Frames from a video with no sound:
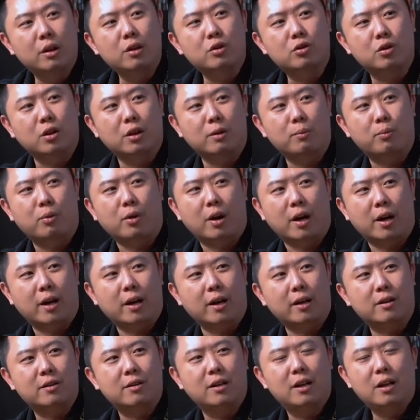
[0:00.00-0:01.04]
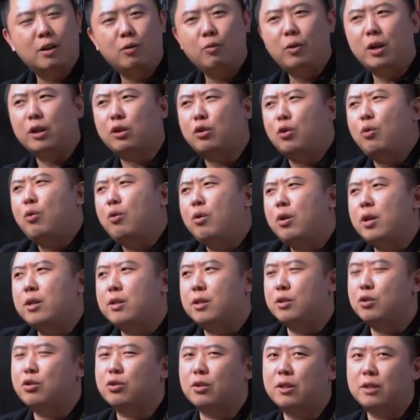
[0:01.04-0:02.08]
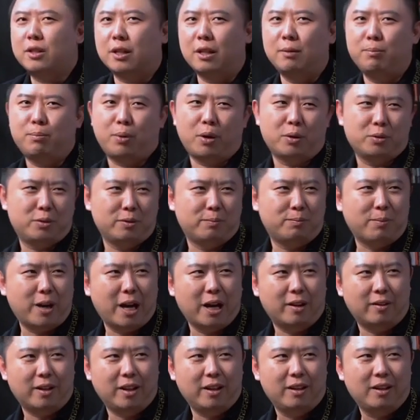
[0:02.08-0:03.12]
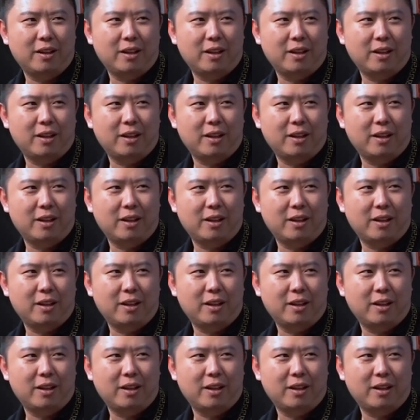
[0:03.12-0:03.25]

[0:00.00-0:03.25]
mm-hmm. certain products, where toys usually is an impulsive buy, right?